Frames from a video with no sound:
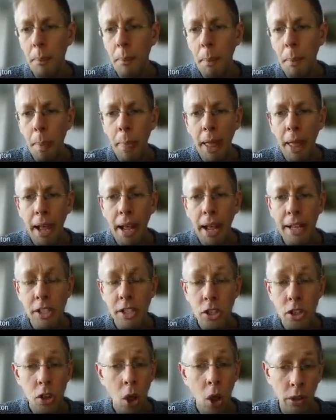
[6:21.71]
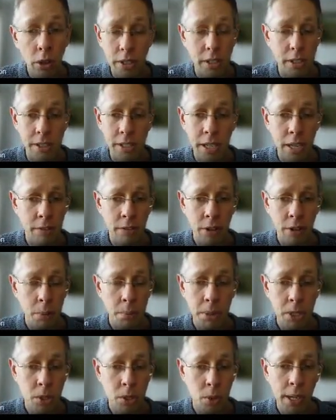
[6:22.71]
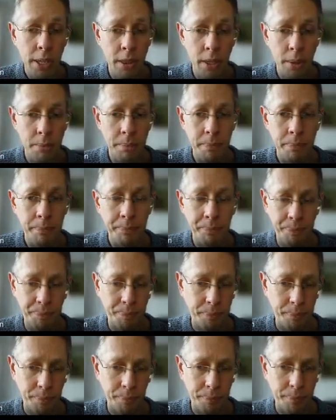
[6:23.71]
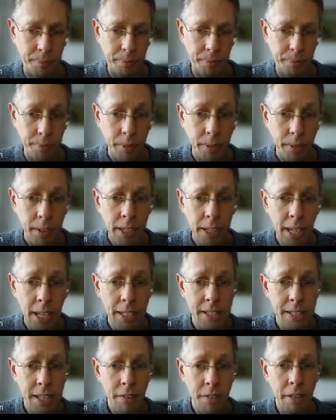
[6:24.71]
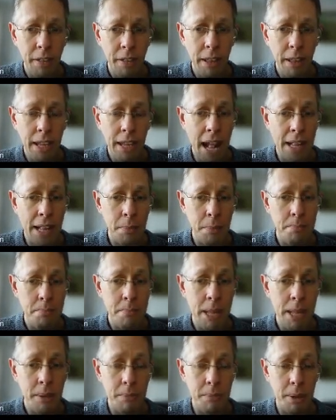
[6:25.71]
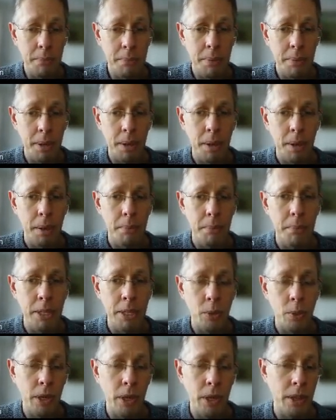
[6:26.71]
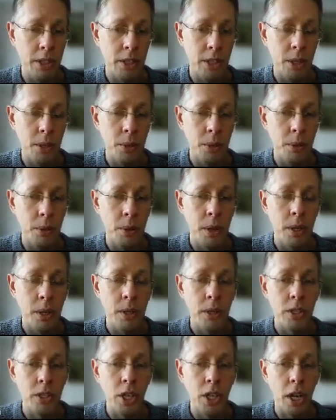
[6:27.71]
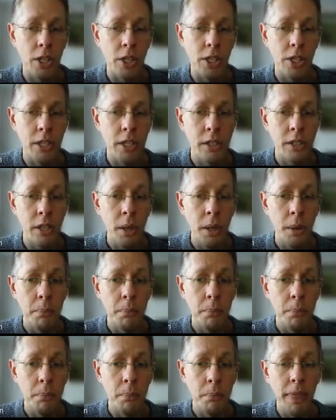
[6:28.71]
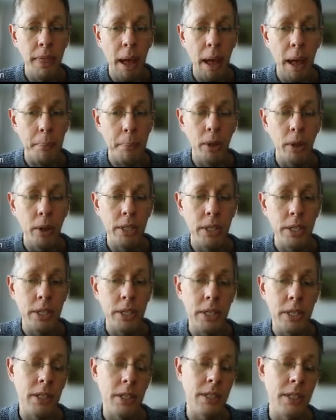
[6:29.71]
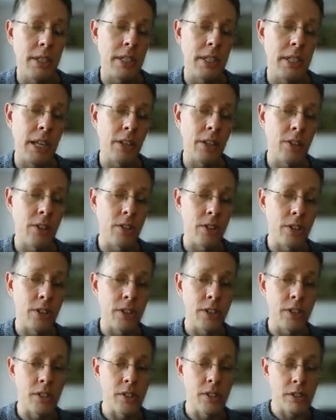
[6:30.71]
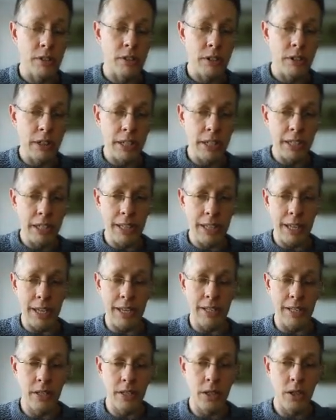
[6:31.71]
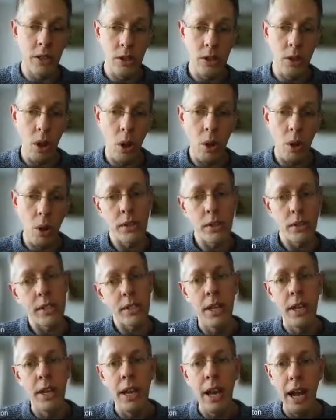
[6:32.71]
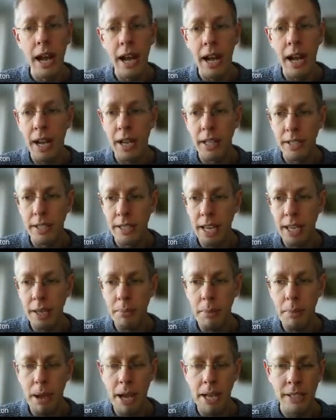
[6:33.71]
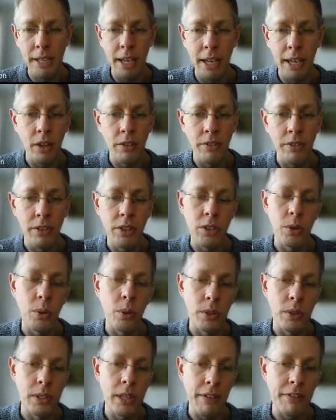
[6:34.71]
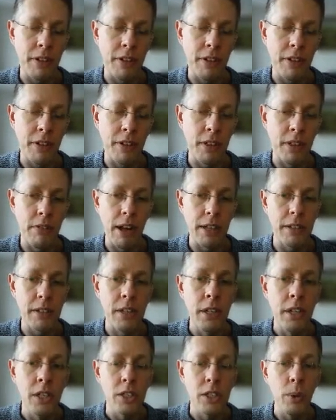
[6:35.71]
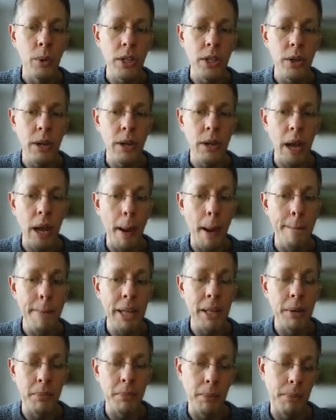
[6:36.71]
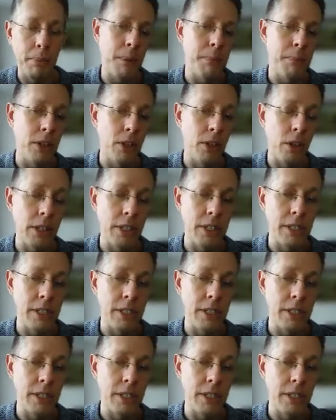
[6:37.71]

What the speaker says: It's not zero between them. It's definitely at a minimum between the two charges, but that point in the center of the screen is not the same as it is over towards the left and the right. So we do get a minimum here, but not a zero.